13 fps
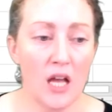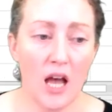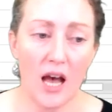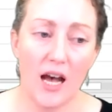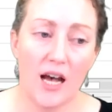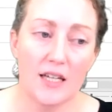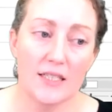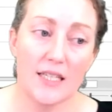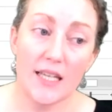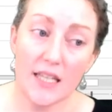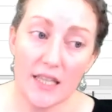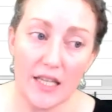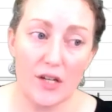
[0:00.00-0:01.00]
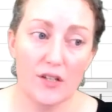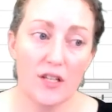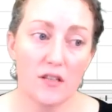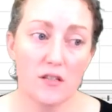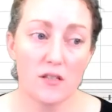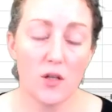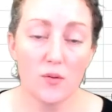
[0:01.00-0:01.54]
And in there then
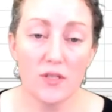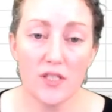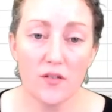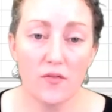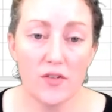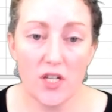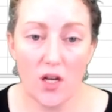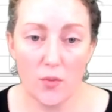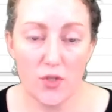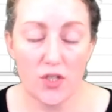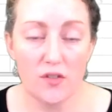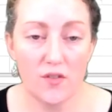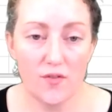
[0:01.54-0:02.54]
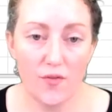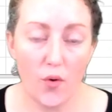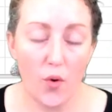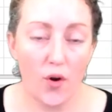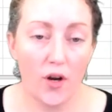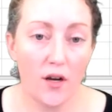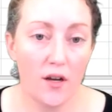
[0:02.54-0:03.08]
there's loads of different options
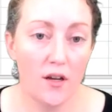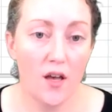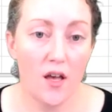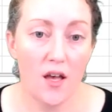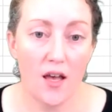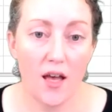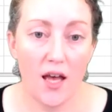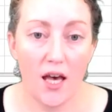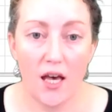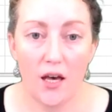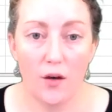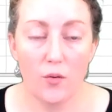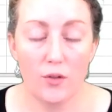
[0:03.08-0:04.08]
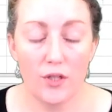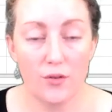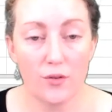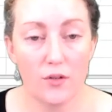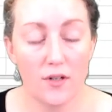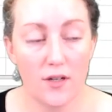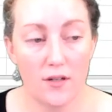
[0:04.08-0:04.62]
for how
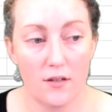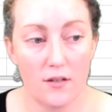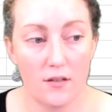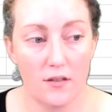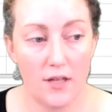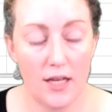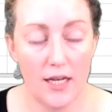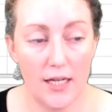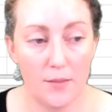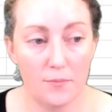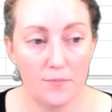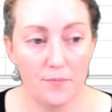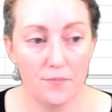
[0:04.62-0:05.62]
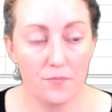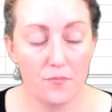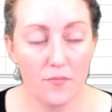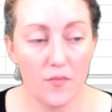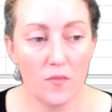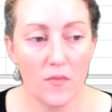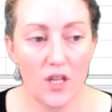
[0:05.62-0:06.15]
your
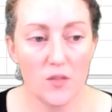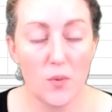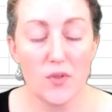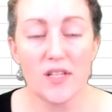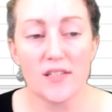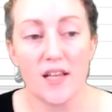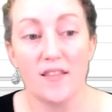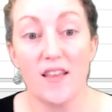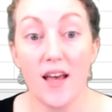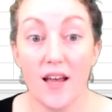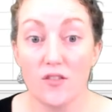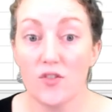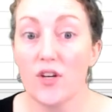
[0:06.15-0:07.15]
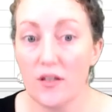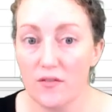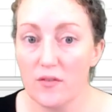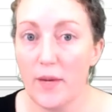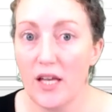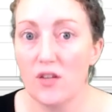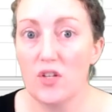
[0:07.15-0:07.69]
I suppose it's like the extra
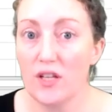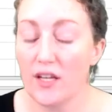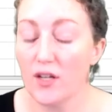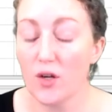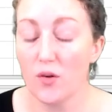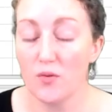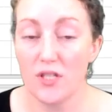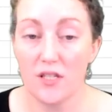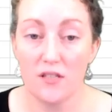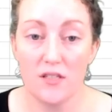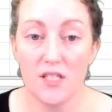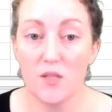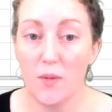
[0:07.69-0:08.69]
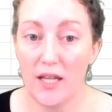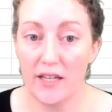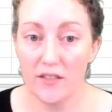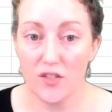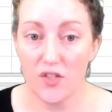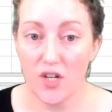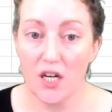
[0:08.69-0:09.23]
information that you're going to display on the
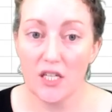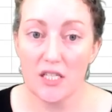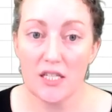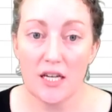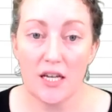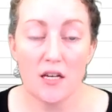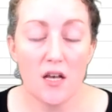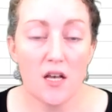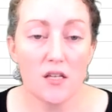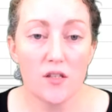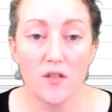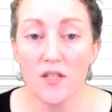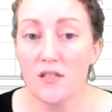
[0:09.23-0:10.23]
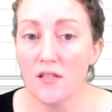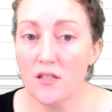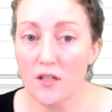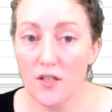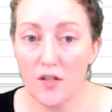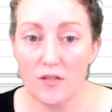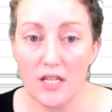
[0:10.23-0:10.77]
chart. So this is
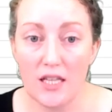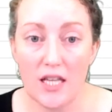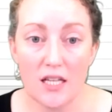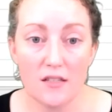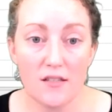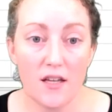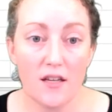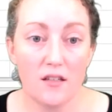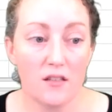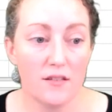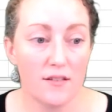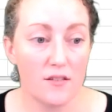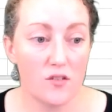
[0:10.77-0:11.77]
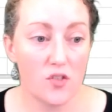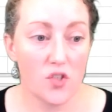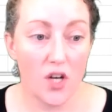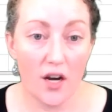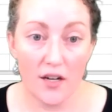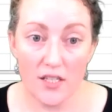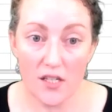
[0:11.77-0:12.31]
including things like the
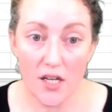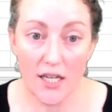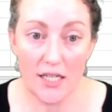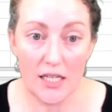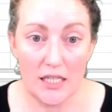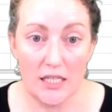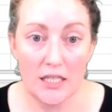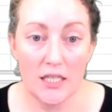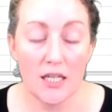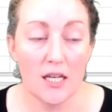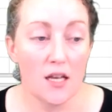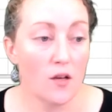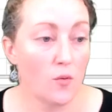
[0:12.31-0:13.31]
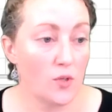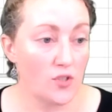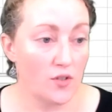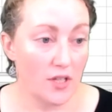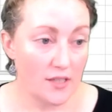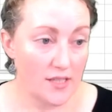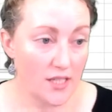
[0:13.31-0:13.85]
chart title, which you
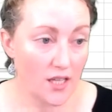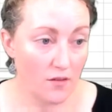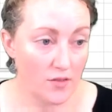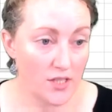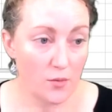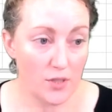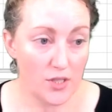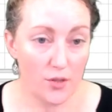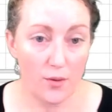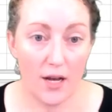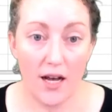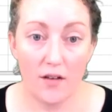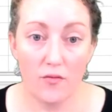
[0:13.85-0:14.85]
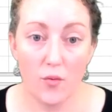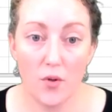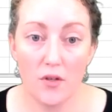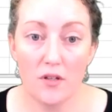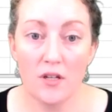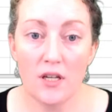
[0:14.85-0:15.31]
can see obviously we do have one,